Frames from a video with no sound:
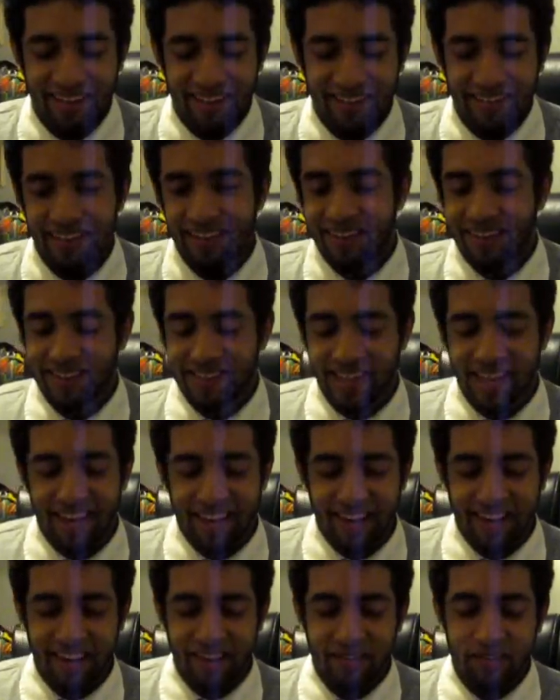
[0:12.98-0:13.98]
Kind of
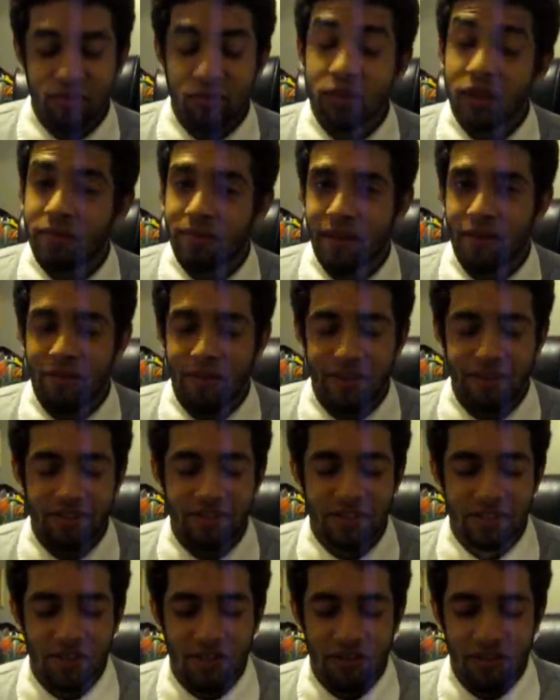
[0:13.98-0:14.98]
excited. It's a really big one,
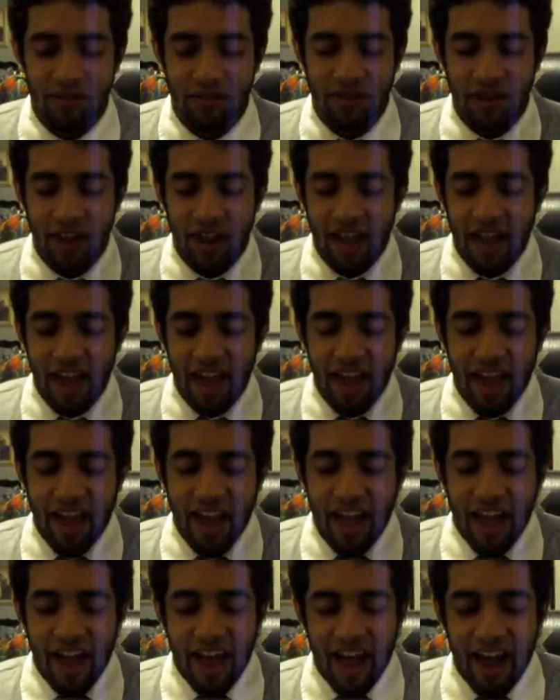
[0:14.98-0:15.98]
so
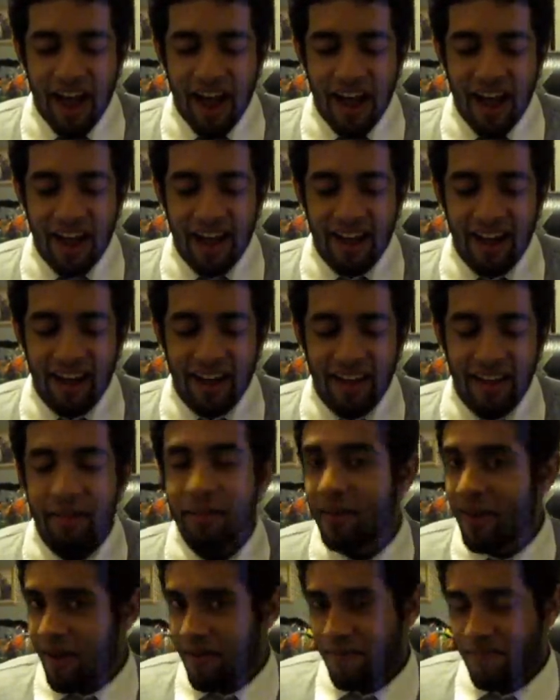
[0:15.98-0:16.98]

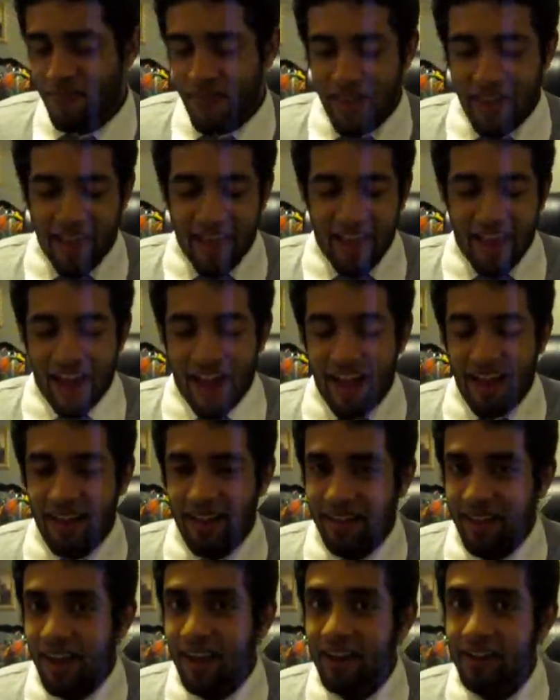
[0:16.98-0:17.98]
here we go.
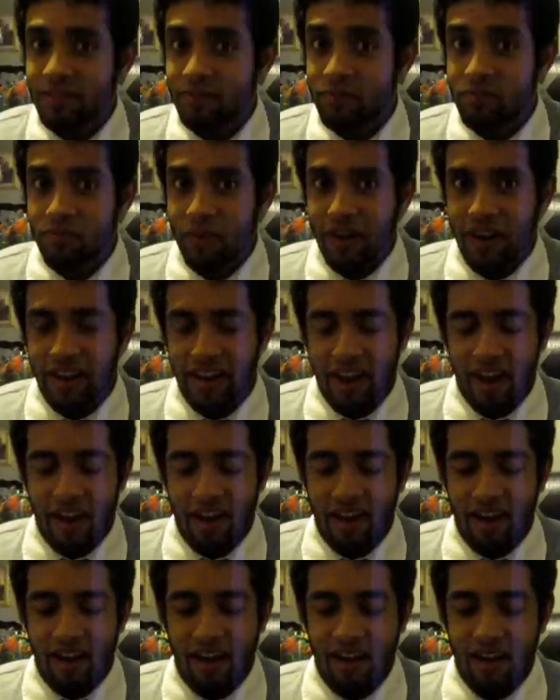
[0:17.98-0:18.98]
I got this from
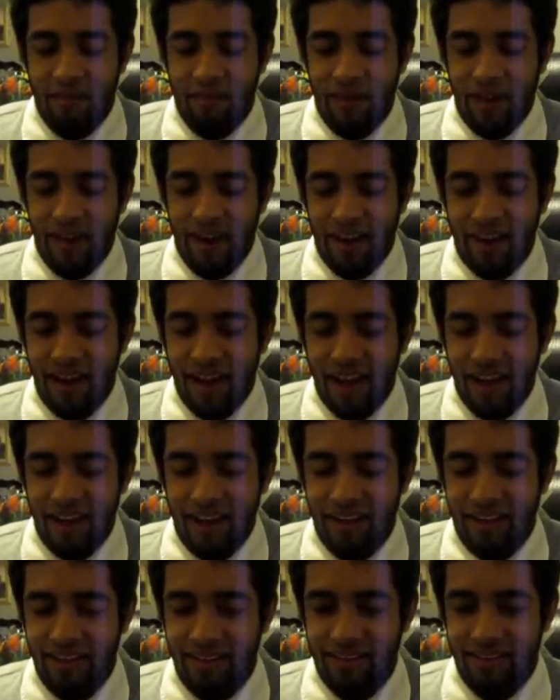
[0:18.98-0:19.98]
Haul+Rinkya, and I
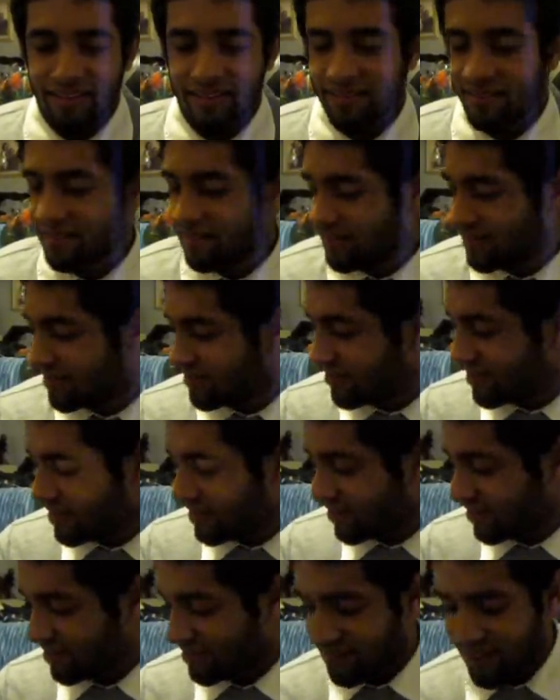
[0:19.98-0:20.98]
got,
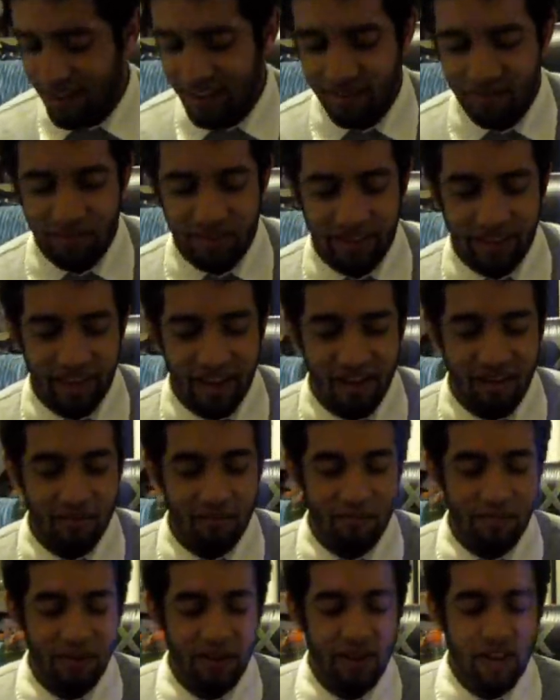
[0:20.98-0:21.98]
I didn't really
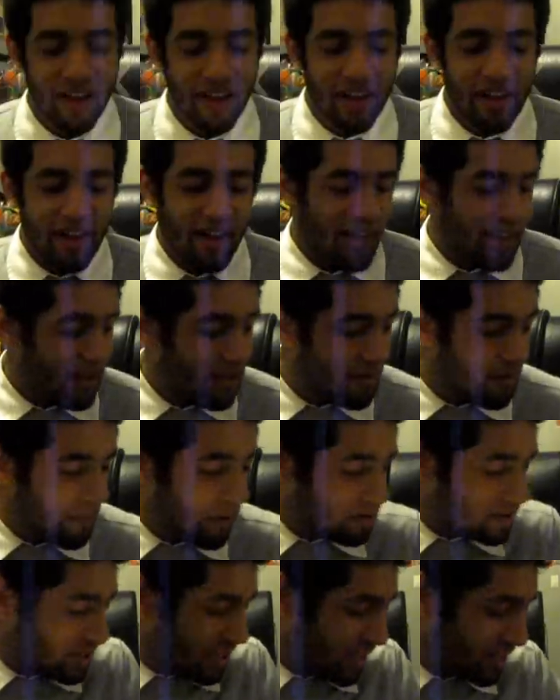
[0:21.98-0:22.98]
count, but
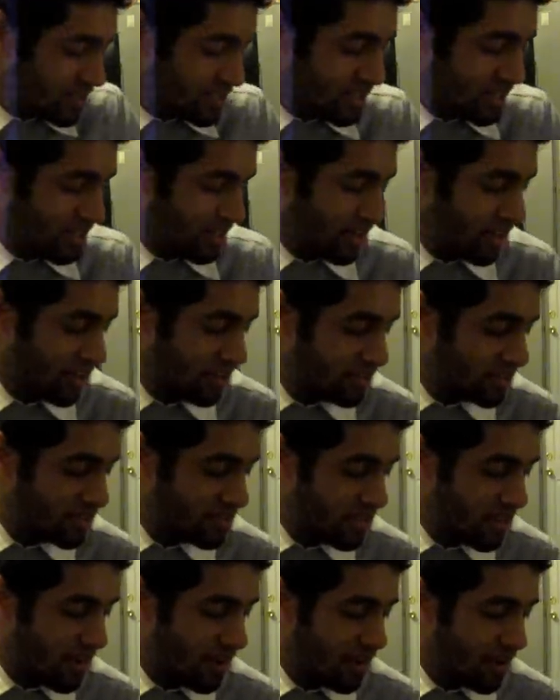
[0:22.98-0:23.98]
mostly it's
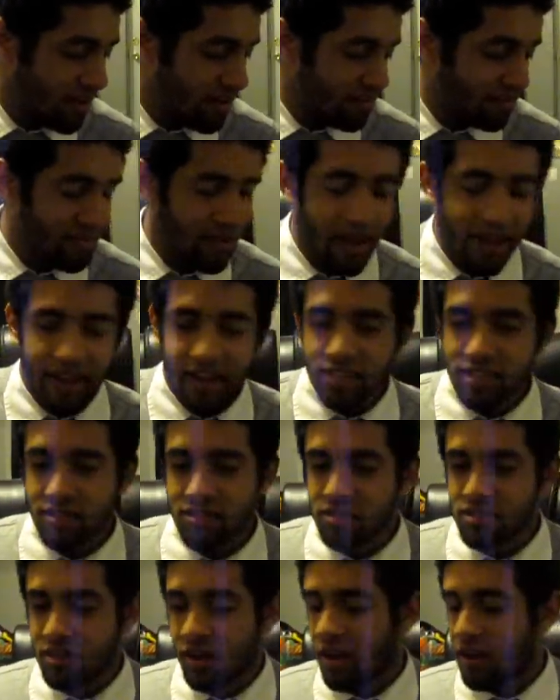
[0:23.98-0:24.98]
CDs. I guess
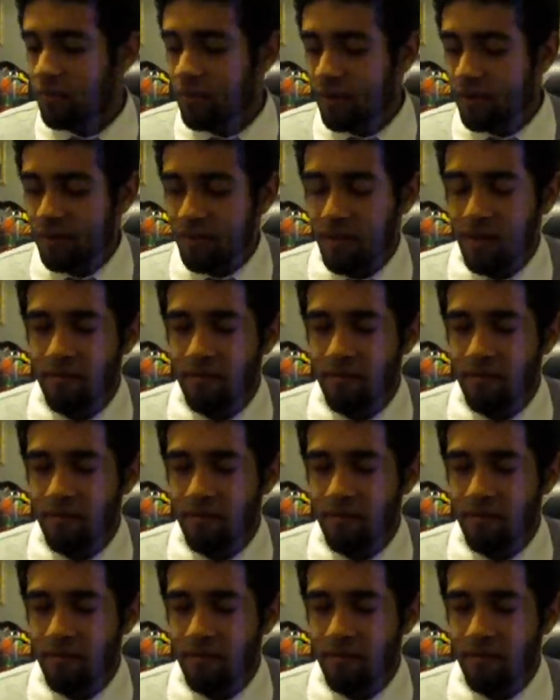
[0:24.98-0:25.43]
I'll start with